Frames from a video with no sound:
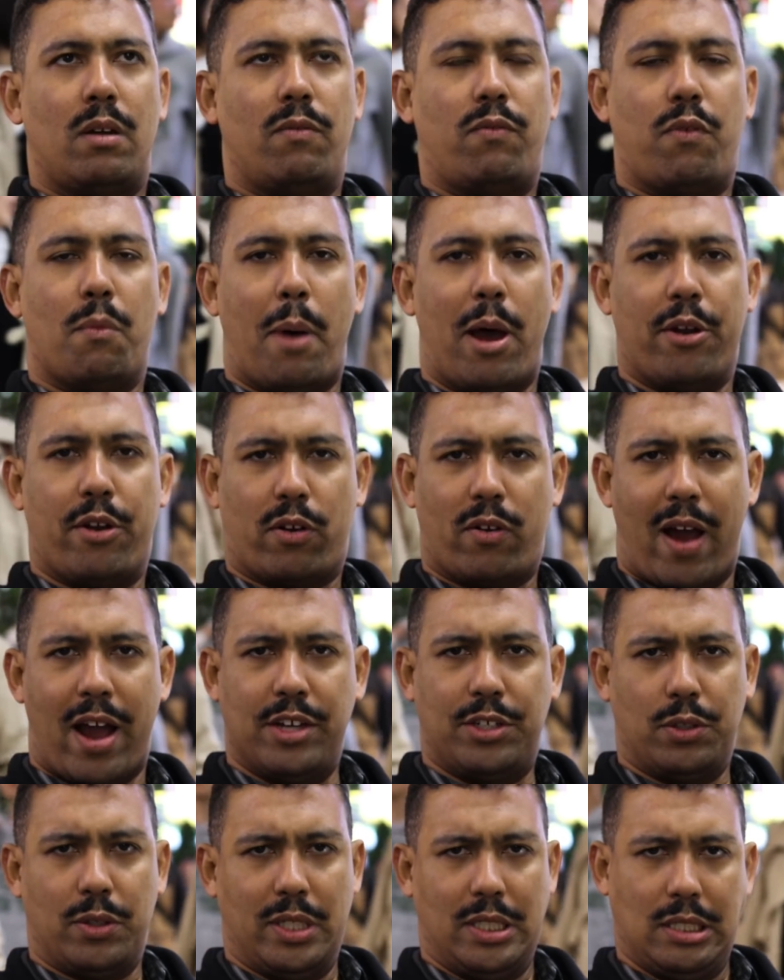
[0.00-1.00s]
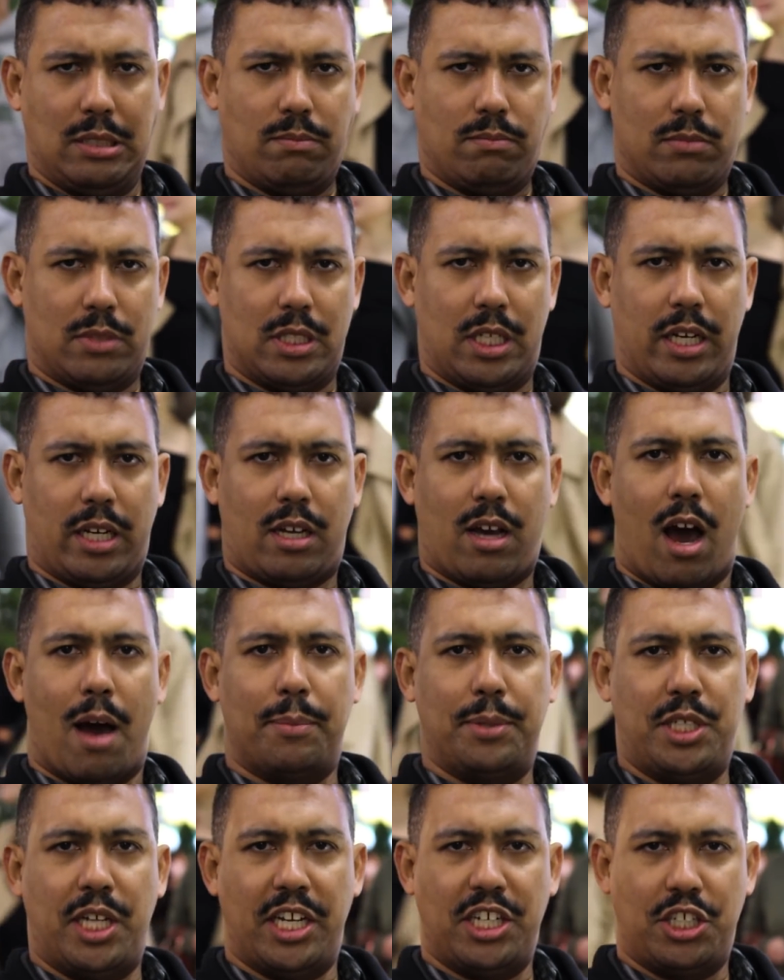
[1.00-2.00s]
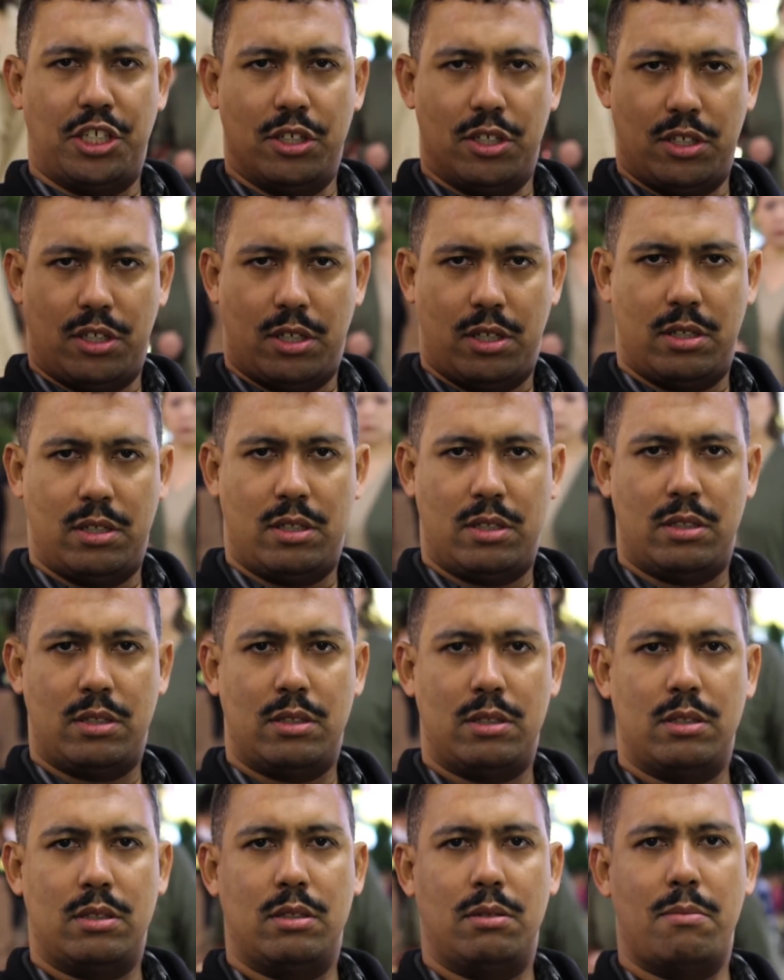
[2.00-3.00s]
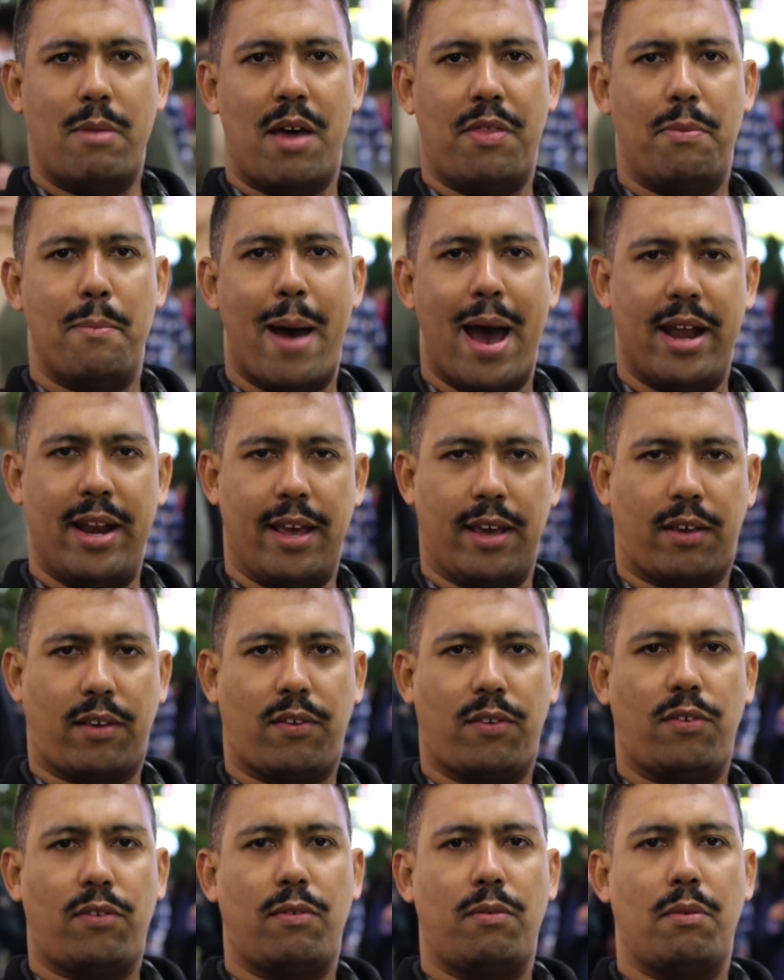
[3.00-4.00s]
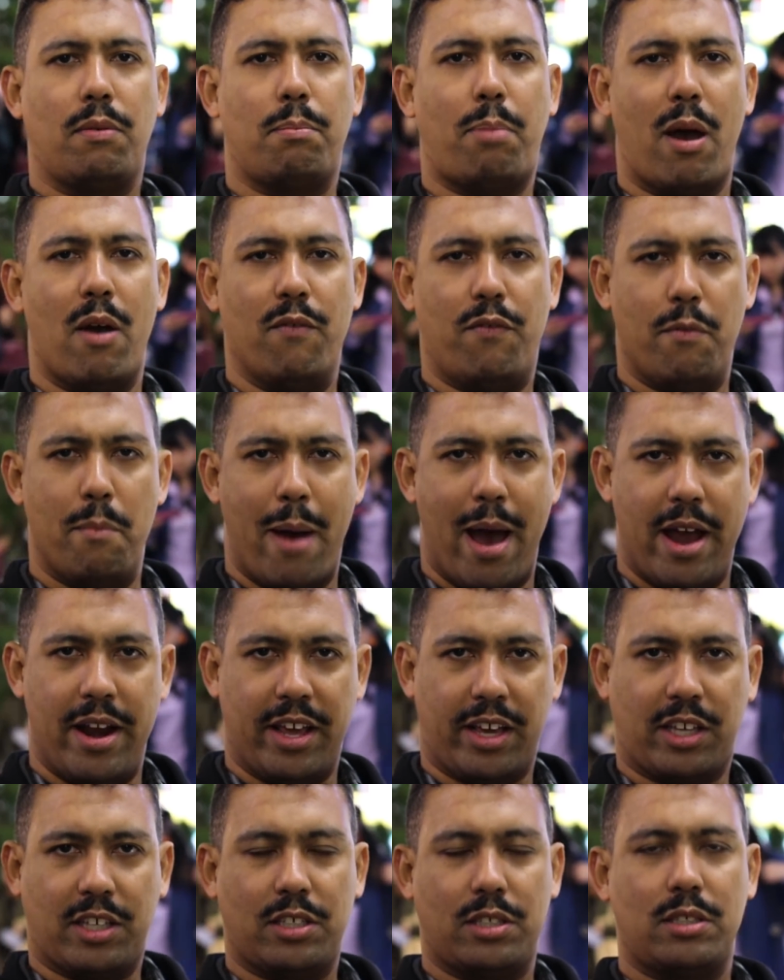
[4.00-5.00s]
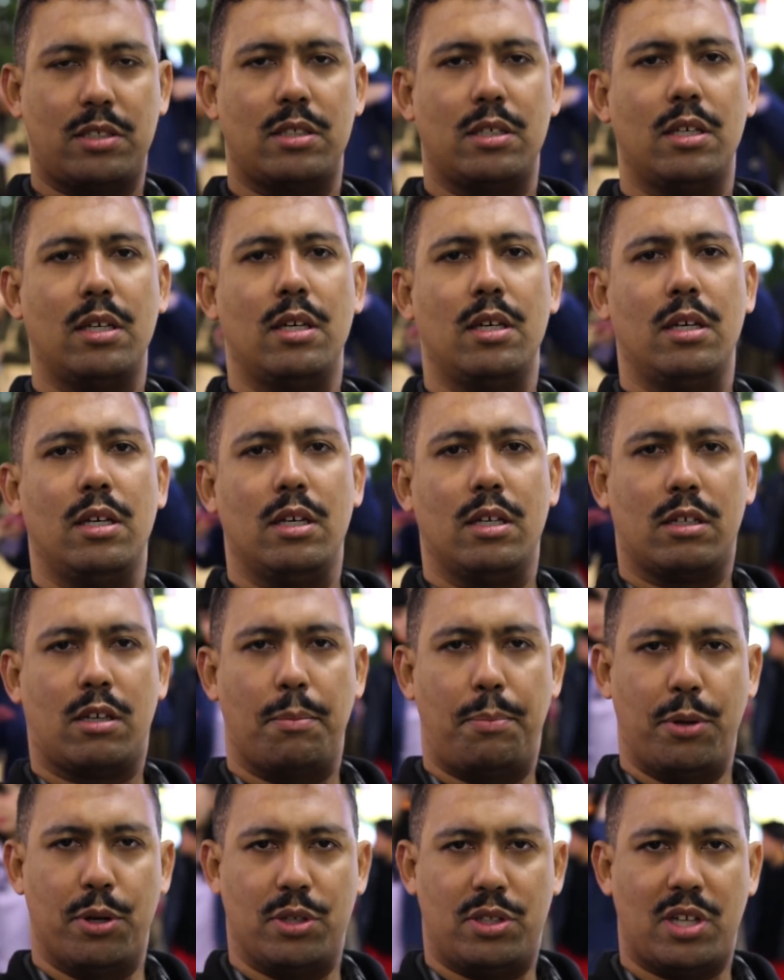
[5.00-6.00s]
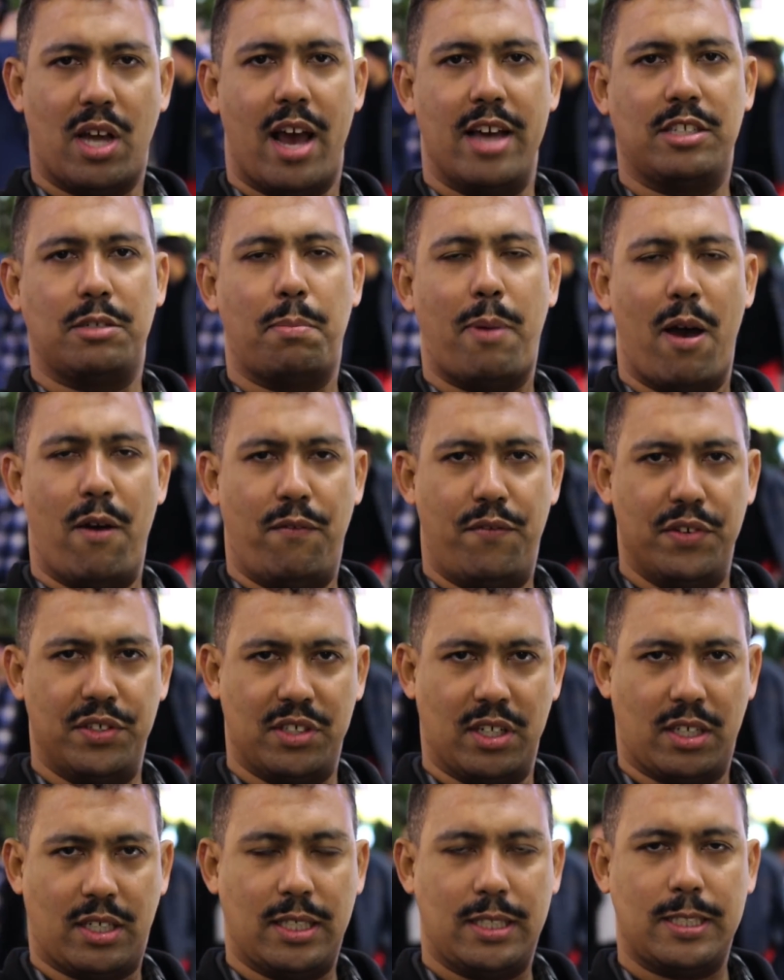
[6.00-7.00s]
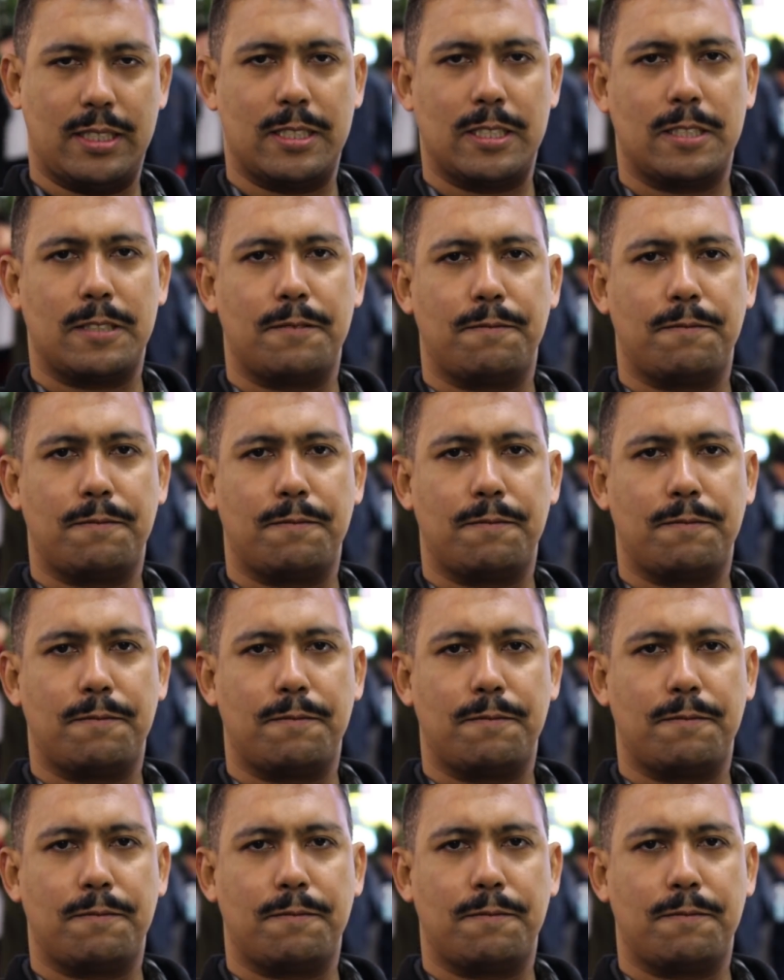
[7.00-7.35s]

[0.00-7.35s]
For my undergraduate, I did computational mathematics, bioinformatics, computer science, and biophysics.